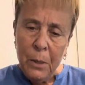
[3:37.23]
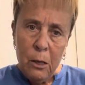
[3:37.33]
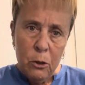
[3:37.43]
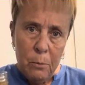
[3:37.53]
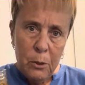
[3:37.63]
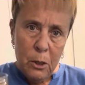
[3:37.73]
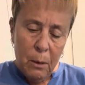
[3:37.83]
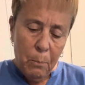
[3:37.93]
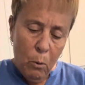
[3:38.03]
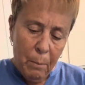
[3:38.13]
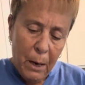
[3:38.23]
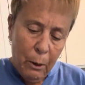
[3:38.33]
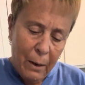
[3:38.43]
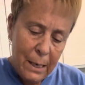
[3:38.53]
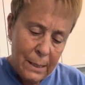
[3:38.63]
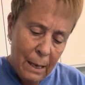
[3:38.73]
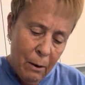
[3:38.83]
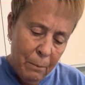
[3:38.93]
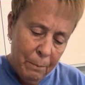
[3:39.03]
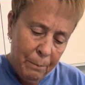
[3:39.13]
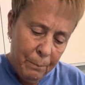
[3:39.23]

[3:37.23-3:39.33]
So I'm just gonna pour my grains out